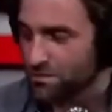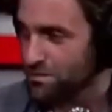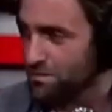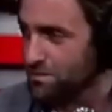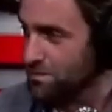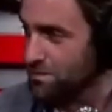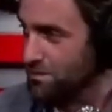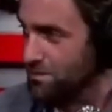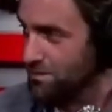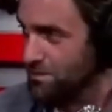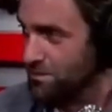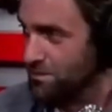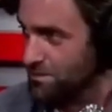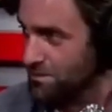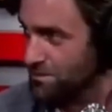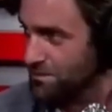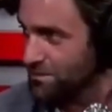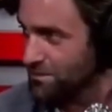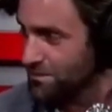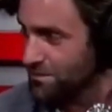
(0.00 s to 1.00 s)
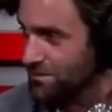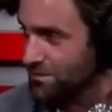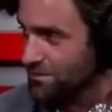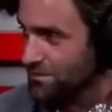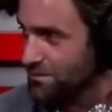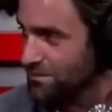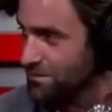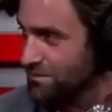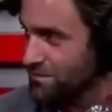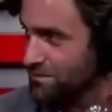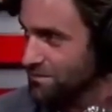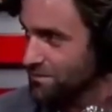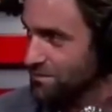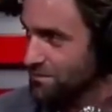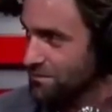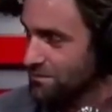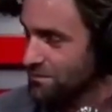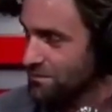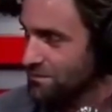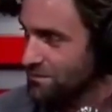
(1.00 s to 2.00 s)

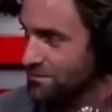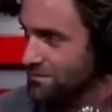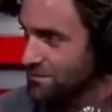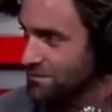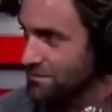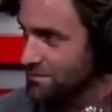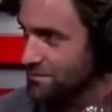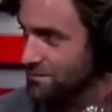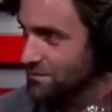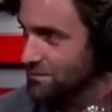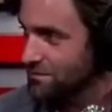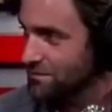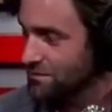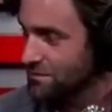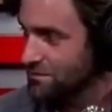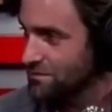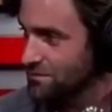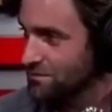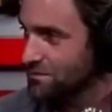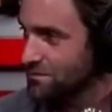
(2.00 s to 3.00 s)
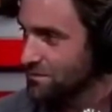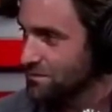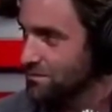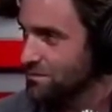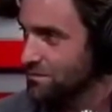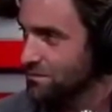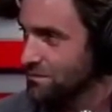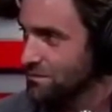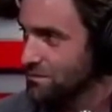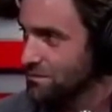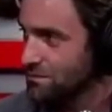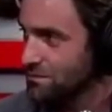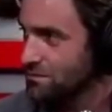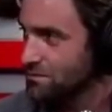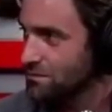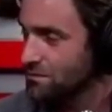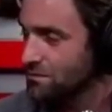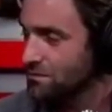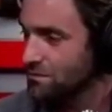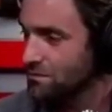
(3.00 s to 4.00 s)

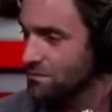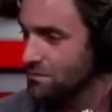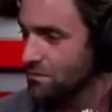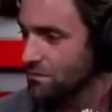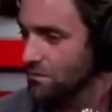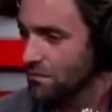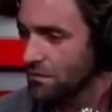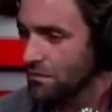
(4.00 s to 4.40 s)
(silent)